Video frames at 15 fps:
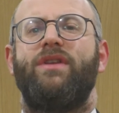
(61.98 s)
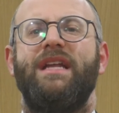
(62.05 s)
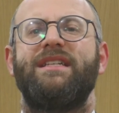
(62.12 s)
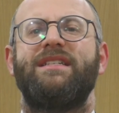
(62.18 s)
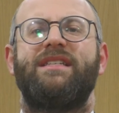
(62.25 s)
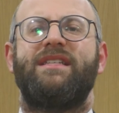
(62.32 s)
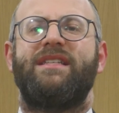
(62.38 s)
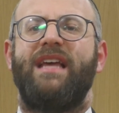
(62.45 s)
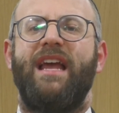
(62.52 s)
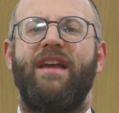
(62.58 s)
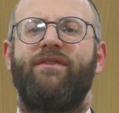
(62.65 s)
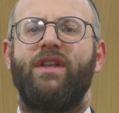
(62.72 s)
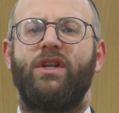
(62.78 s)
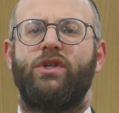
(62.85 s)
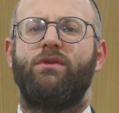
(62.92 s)
didn't
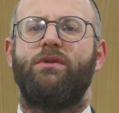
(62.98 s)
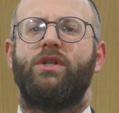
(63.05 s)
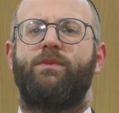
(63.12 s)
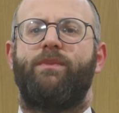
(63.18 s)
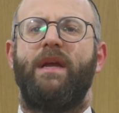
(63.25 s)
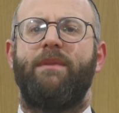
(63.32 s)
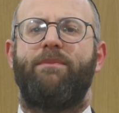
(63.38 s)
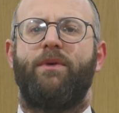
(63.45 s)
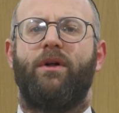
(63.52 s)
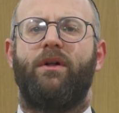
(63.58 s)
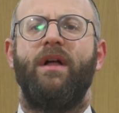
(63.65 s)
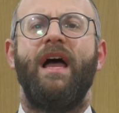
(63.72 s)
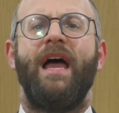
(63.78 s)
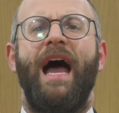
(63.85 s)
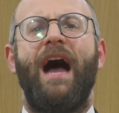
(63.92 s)
save the Jewish
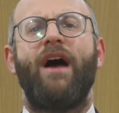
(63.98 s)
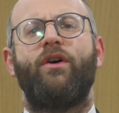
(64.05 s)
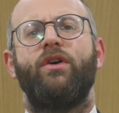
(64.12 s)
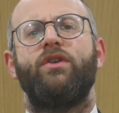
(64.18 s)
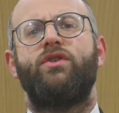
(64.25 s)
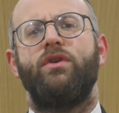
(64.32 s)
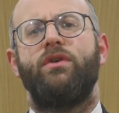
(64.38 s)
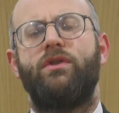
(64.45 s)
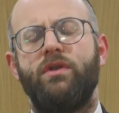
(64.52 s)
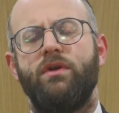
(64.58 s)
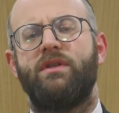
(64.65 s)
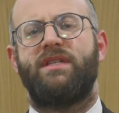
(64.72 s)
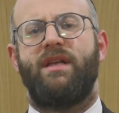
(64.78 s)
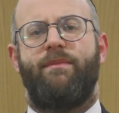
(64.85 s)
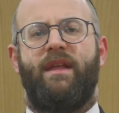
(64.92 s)
people. How could you
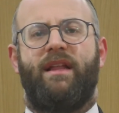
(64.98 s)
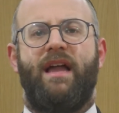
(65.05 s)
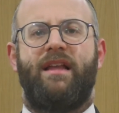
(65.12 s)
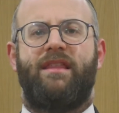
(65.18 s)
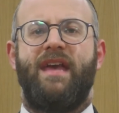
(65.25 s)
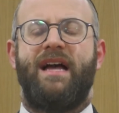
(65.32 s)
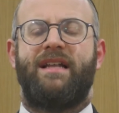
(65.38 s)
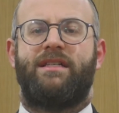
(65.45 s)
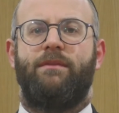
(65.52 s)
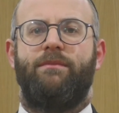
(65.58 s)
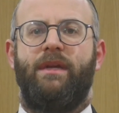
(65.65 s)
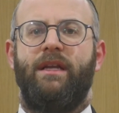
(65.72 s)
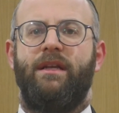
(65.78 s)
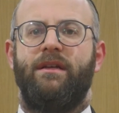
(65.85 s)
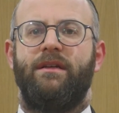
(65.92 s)
do something like that to
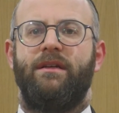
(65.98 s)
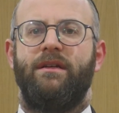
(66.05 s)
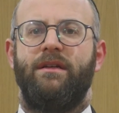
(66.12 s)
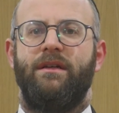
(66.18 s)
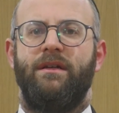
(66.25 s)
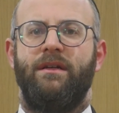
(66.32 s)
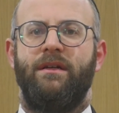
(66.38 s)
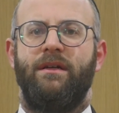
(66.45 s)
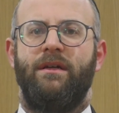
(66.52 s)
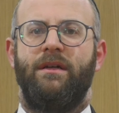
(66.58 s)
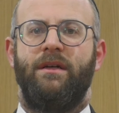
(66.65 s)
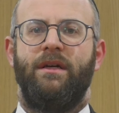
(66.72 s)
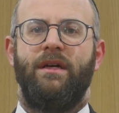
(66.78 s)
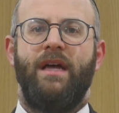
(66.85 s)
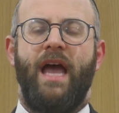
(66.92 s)
me?
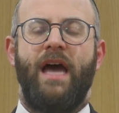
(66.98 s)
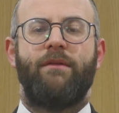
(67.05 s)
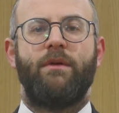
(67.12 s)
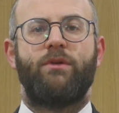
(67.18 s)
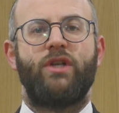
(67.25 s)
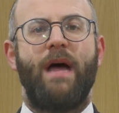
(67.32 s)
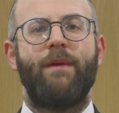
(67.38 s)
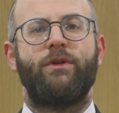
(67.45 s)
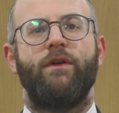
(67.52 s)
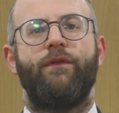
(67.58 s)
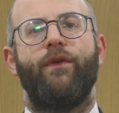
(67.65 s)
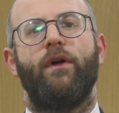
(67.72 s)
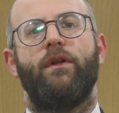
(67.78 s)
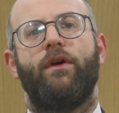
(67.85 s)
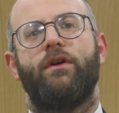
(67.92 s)
And Rav
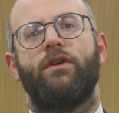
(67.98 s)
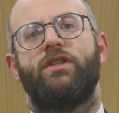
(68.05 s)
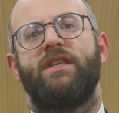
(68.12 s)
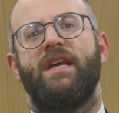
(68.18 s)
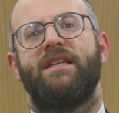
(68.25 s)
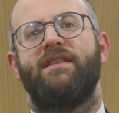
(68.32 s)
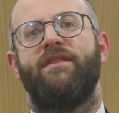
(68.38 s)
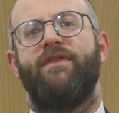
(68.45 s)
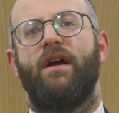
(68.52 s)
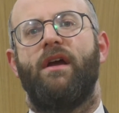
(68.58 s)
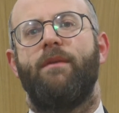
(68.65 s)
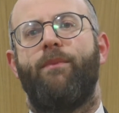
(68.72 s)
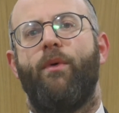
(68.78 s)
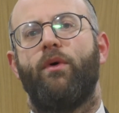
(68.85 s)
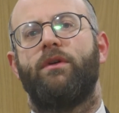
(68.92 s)
Shamshon Hirsch says a very
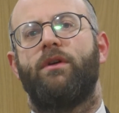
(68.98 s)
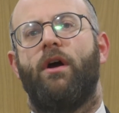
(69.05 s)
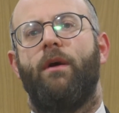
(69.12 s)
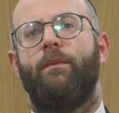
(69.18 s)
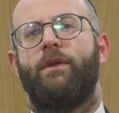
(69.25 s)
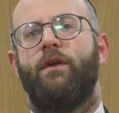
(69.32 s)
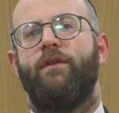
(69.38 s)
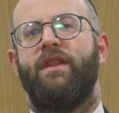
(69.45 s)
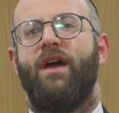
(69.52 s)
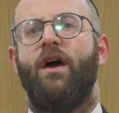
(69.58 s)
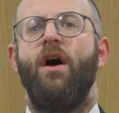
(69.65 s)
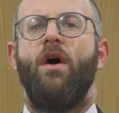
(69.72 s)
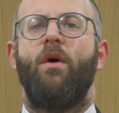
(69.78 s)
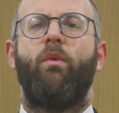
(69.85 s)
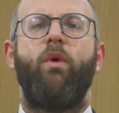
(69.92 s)
important comment over there.
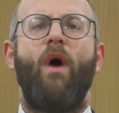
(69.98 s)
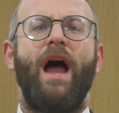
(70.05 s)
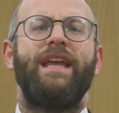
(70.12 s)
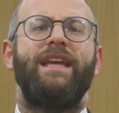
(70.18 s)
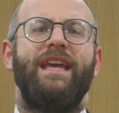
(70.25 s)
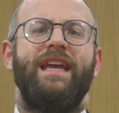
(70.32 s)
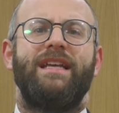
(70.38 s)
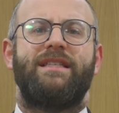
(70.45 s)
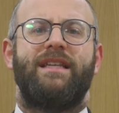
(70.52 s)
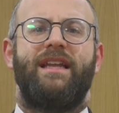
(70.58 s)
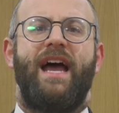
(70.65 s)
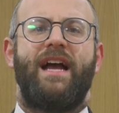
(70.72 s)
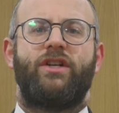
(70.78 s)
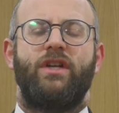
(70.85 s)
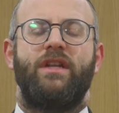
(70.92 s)
Why is it
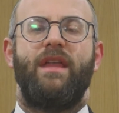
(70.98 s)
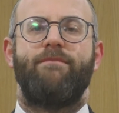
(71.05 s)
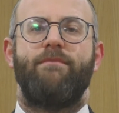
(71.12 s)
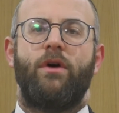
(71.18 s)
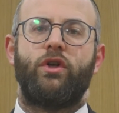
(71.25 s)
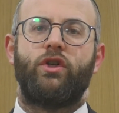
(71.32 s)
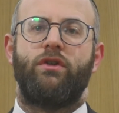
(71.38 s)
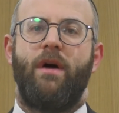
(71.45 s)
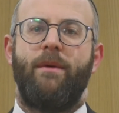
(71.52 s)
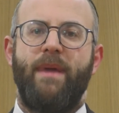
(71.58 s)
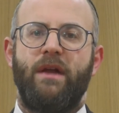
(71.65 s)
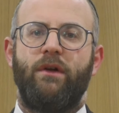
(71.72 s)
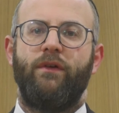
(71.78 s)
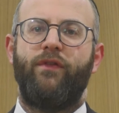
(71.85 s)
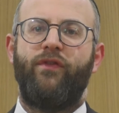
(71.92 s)
actually that Moshe
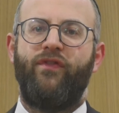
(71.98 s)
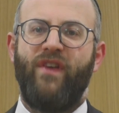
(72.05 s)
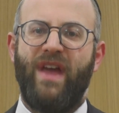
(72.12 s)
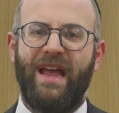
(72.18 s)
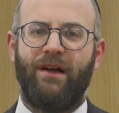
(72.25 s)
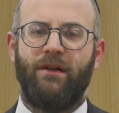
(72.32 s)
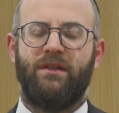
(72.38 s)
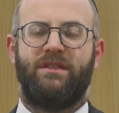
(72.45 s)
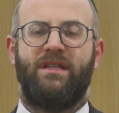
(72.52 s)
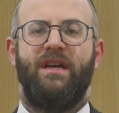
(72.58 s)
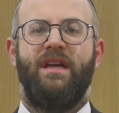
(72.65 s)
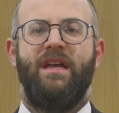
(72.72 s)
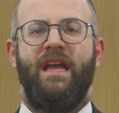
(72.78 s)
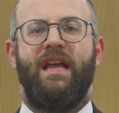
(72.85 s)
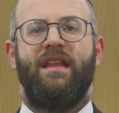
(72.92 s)
Rabbeinu failed
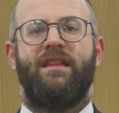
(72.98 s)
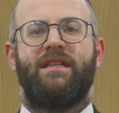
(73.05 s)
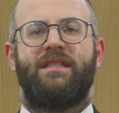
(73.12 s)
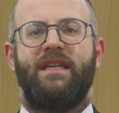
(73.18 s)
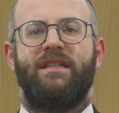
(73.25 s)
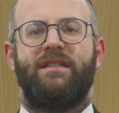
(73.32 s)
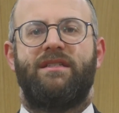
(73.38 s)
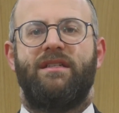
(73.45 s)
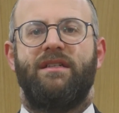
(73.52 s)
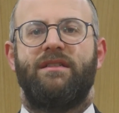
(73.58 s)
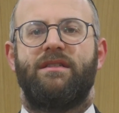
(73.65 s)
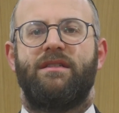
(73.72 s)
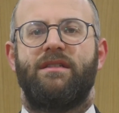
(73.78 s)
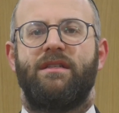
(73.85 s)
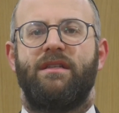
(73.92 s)
in this
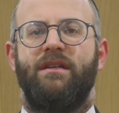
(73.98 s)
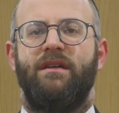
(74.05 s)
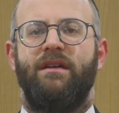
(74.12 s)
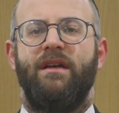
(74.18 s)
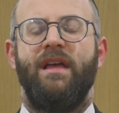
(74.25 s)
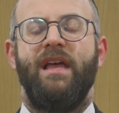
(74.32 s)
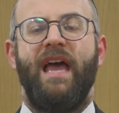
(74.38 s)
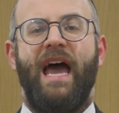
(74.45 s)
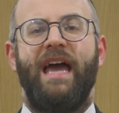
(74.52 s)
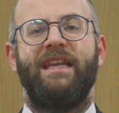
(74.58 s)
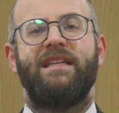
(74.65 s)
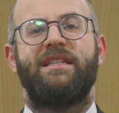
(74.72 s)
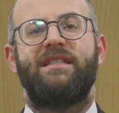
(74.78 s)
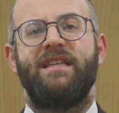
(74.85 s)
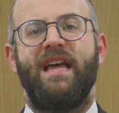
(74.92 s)
instance? And
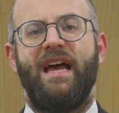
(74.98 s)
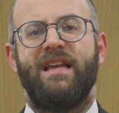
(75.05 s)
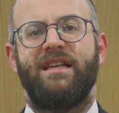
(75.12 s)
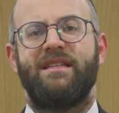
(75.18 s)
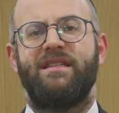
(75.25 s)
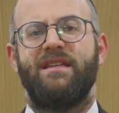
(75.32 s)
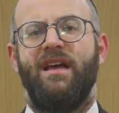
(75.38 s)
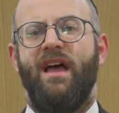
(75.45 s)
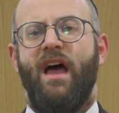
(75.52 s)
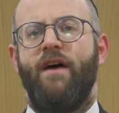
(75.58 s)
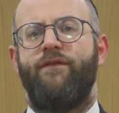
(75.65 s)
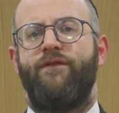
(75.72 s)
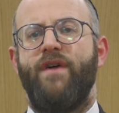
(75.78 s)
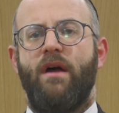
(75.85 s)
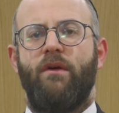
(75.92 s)
he says a
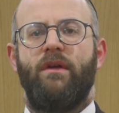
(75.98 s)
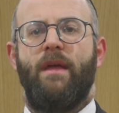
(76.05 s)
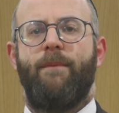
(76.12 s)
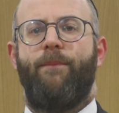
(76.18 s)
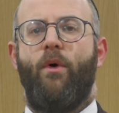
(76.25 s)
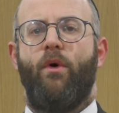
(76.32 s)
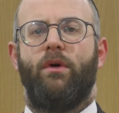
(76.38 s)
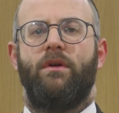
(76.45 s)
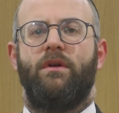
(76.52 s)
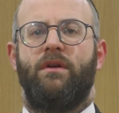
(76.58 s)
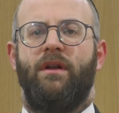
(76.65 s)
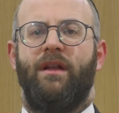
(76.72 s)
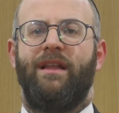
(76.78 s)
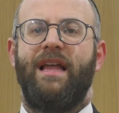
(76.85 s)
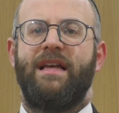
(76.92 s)
very
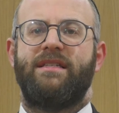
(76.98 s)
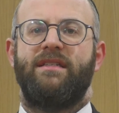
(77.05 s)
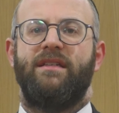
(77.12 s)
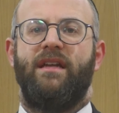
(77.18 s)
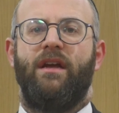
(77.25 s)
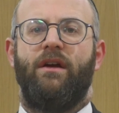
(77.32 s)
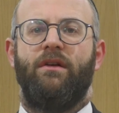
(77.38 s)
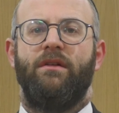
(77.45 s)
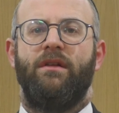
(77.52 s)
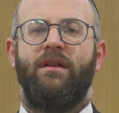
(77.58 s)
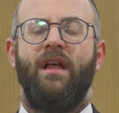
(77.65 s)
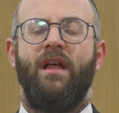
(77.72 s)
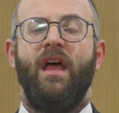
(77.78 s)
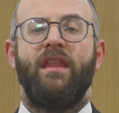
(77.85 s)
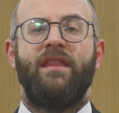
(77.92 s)
important lesson here.
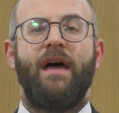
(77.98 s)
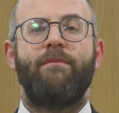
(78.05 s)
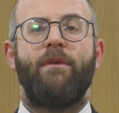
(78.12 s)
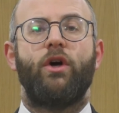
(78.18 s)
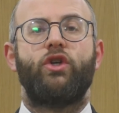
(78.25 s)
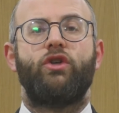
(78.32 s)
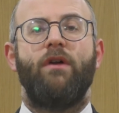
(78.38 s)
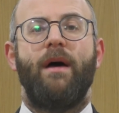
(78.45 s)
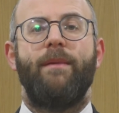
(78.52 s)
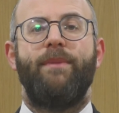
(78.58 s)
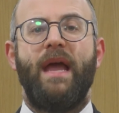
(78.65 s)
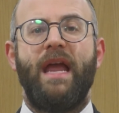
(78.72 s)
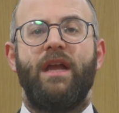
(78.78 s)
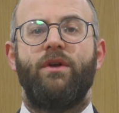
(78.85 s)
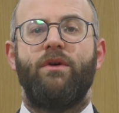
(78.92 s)
That Moshe
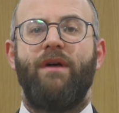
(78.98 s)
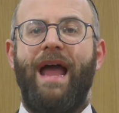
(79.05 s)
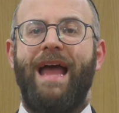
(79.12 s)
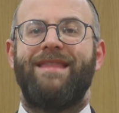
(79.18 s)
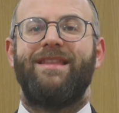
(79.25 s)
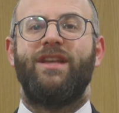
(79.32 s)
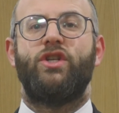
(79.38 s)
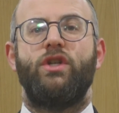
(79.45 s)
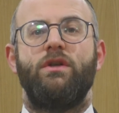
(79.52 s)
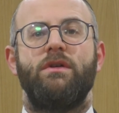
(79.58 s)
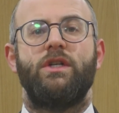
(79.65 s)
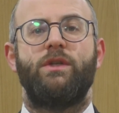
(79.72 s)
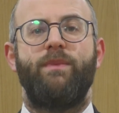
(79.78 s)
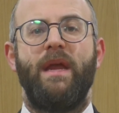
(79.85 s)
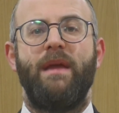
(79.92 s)
Rabbeinu and the
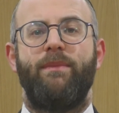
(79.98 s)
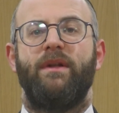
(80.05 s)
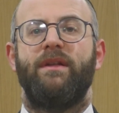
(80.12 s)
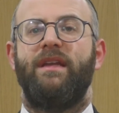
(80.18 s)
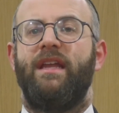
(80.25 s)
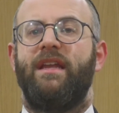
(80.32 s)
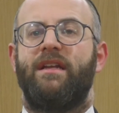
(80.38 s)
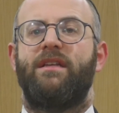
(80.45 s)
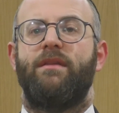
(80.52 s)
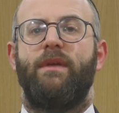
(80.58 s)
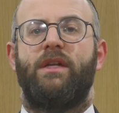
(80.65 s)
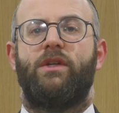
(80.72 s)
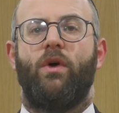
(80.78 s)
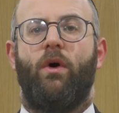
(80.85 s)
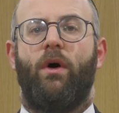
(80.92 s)
Jewish people needed to
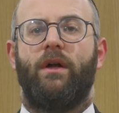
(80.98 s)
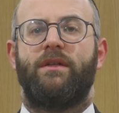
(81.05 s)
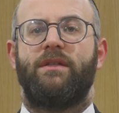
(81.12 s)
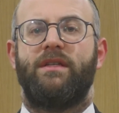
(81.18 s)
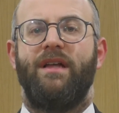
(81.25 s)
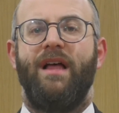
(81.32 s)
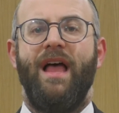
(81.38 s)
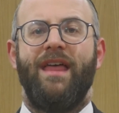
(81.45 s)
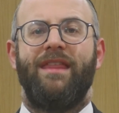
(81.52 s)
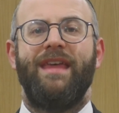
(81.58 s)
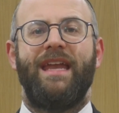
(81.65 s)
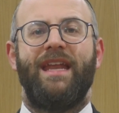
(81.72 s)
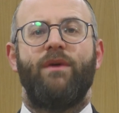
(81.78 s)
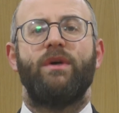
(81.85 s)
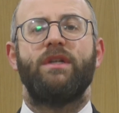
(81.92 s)
be taught
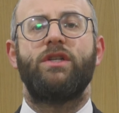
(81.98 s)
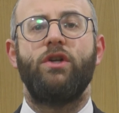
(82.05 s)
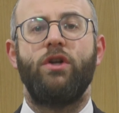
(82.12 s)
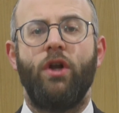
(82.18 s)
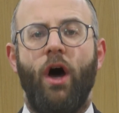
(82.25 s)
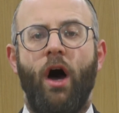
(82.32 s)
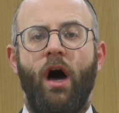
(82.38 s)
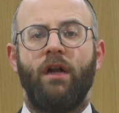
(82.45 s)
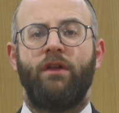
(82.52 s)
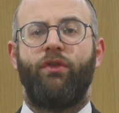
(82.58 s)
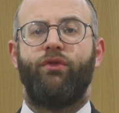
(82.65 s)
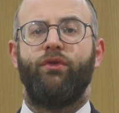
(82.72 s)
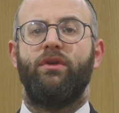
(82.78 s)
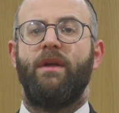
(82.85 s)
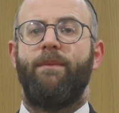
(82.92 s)
that it was not
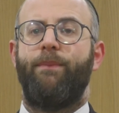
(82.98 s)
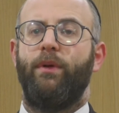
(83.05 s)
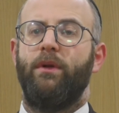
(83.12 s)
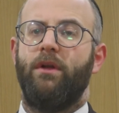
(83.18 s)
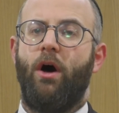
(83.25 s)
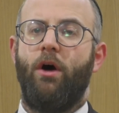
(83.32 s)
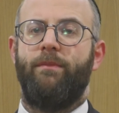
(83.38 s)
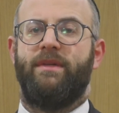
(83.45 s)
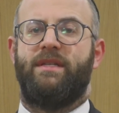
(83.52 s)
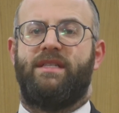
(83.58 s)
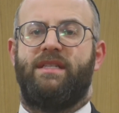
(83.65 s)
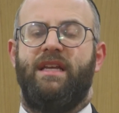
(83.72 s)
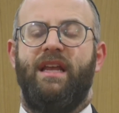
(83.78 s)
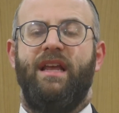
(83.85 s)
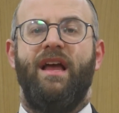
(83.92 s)
through
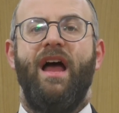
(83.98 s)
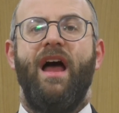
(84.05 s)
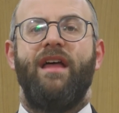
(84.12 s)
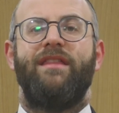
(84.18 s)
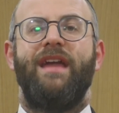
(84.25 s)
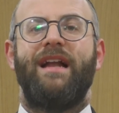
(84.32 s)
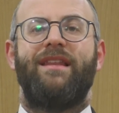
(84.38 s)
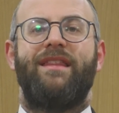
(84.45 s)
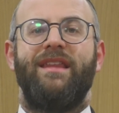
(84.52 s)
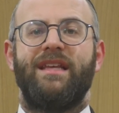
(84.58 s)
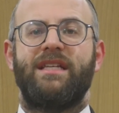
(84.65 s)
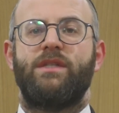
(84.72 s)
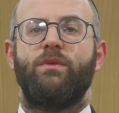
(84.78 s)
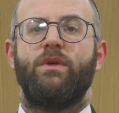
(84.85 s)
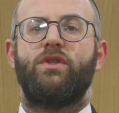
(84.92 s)
diplomacy that
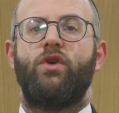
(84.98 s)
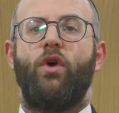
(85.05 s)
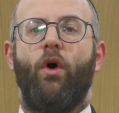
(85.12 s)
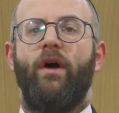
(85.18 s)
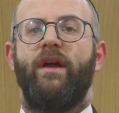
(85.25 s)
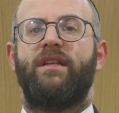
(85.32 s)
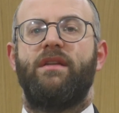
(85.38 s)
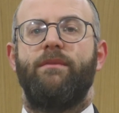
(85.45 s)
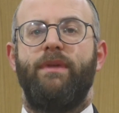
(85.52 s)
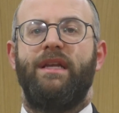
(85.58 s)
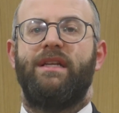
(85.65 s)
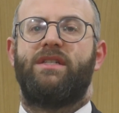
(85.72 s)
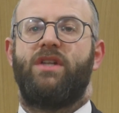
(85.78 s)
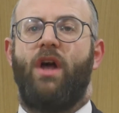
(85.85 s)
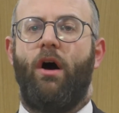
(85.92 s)
this was going to be
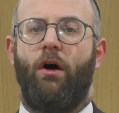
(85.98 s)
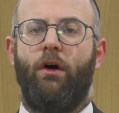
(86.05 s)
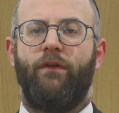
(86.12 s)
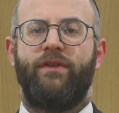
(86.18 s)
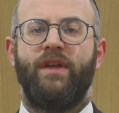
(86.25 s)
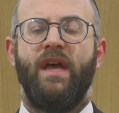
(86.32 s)
solved.